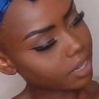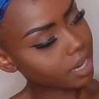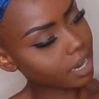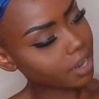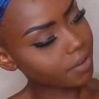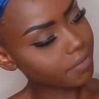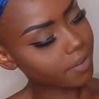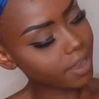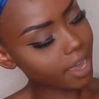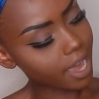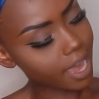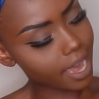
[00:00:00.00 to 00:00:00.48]
think
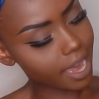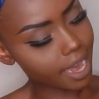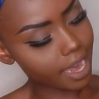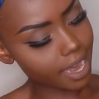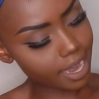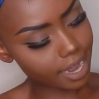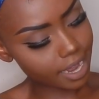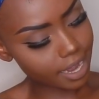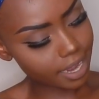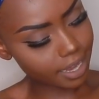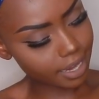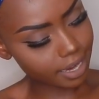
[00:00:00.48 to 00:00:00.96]
I've
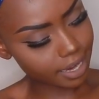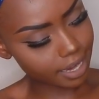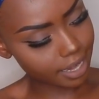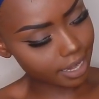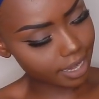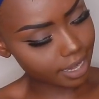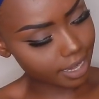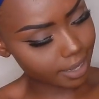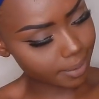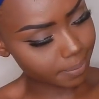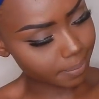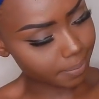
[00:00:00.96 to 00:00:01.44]
had
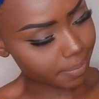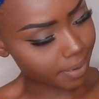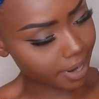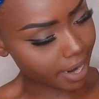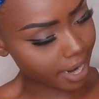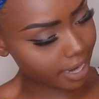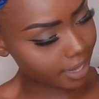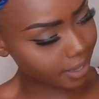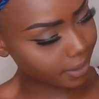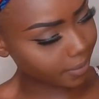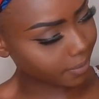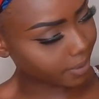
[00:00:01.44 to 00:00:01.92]
a
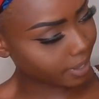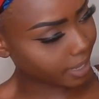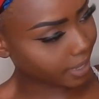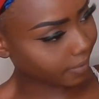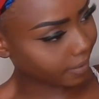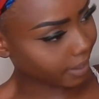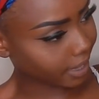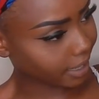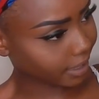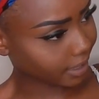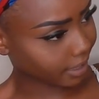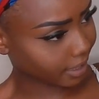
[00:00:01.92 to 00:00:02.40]
body
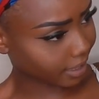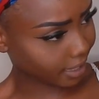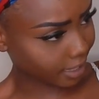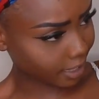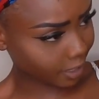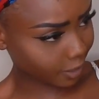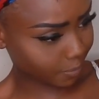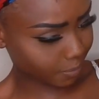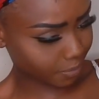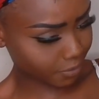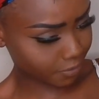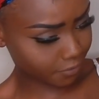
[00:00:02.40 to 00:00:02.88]
wave like
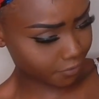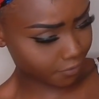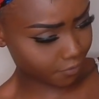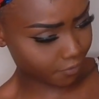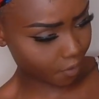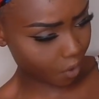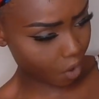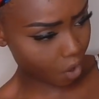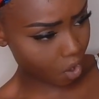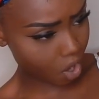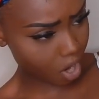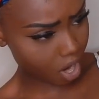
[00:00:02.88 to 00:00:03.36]
this
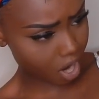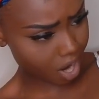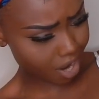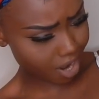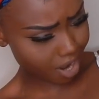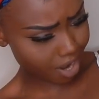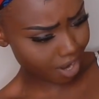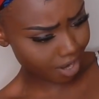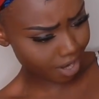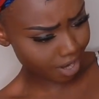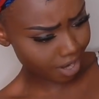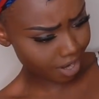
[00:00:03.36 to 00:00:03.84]

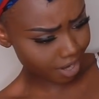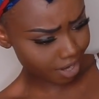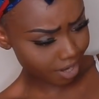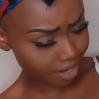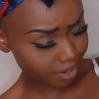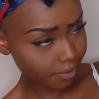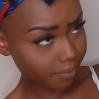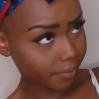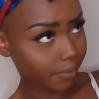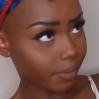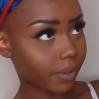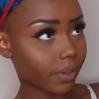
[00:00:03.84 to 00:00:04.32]
before.
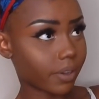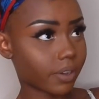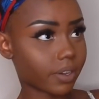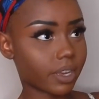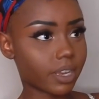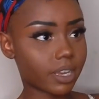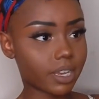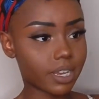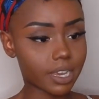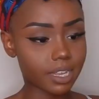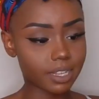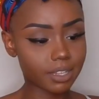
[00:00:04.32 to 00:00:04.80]

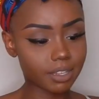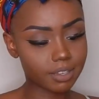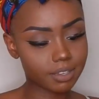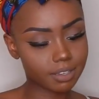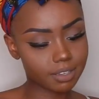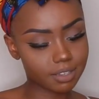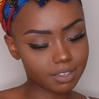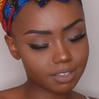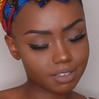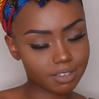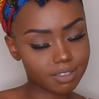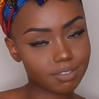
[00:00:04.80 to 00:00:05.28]
Okay, yeah,
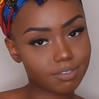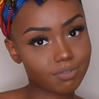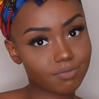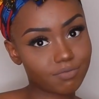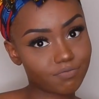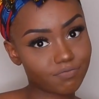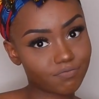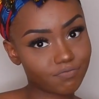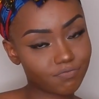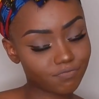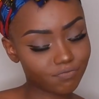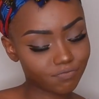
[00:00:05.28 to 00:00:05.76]
this is
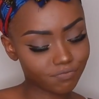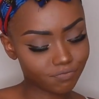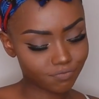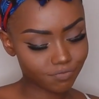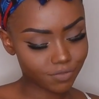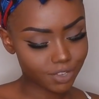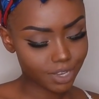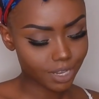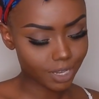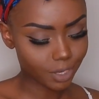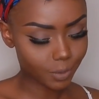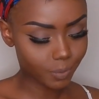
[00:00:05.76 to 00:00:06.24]

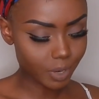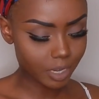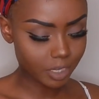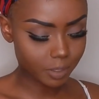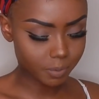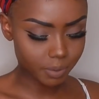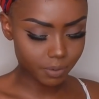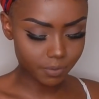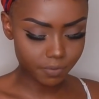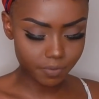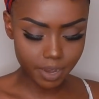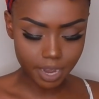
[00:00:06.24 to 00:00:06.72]
it's
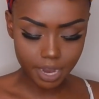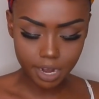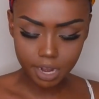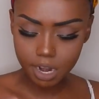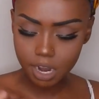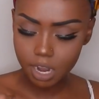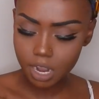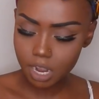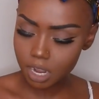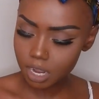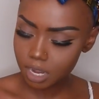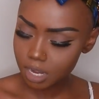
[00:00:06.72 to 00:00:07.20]
about to be
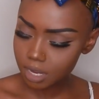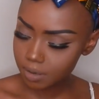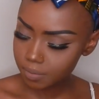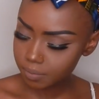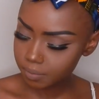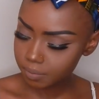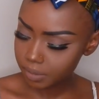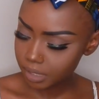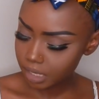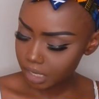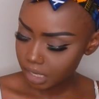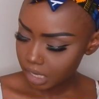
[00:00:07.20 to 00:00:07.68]
fire.
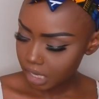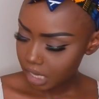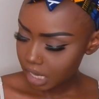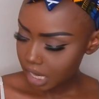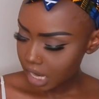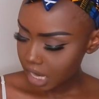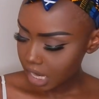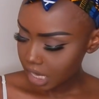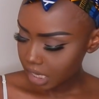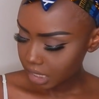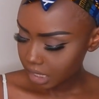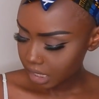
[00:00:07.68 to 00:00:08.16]
Um,
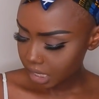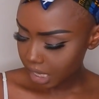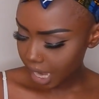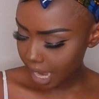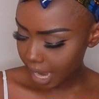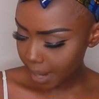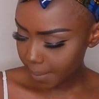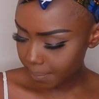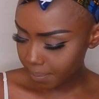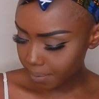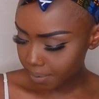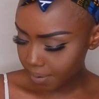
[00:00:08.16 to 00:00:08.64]

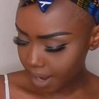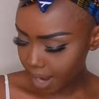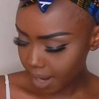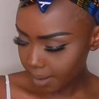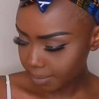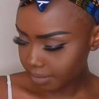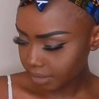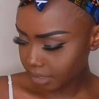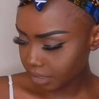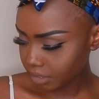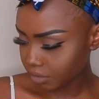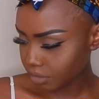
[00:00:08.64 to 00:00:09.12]
I
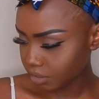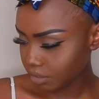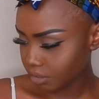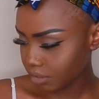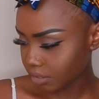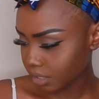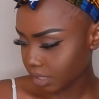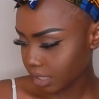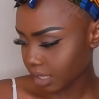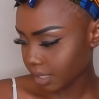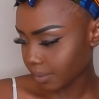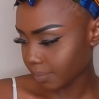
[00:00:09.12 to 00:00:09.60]
probably
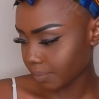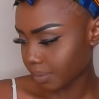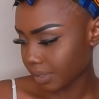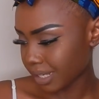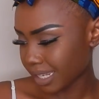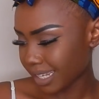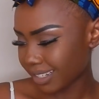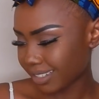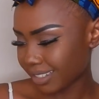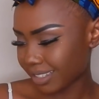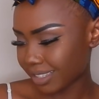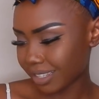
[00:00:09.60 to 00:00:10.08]
do need to
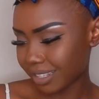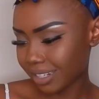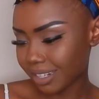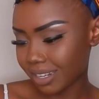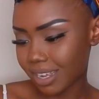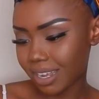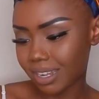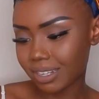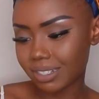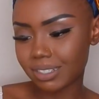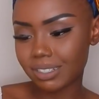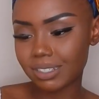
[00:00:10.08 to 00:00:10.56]
bleach the
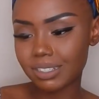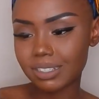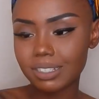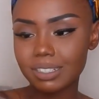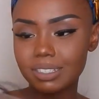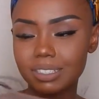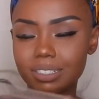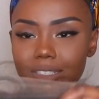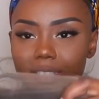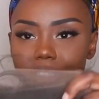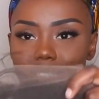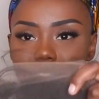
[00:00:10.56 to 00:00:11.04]
knots
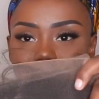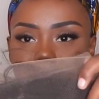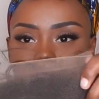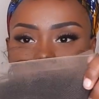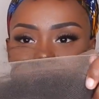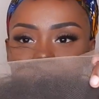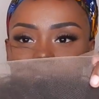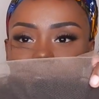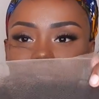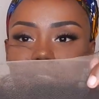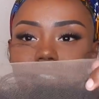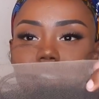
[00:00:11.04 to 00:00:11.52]
just
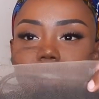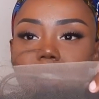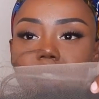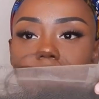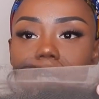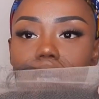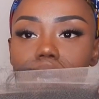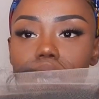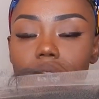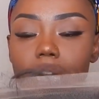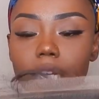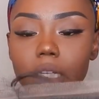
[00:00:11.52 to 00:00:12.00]
a
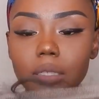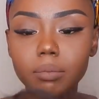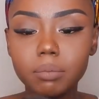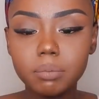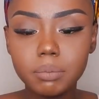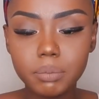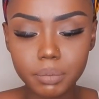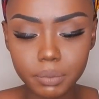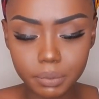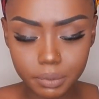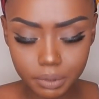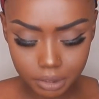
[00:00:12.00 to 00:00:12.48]

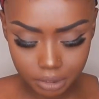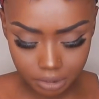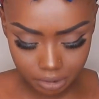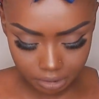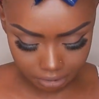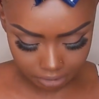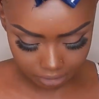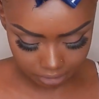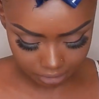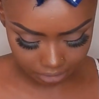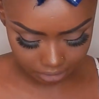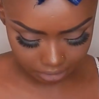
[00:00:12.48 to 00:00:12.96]
tad
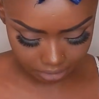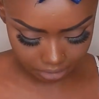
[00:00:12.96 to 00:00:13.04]
bit.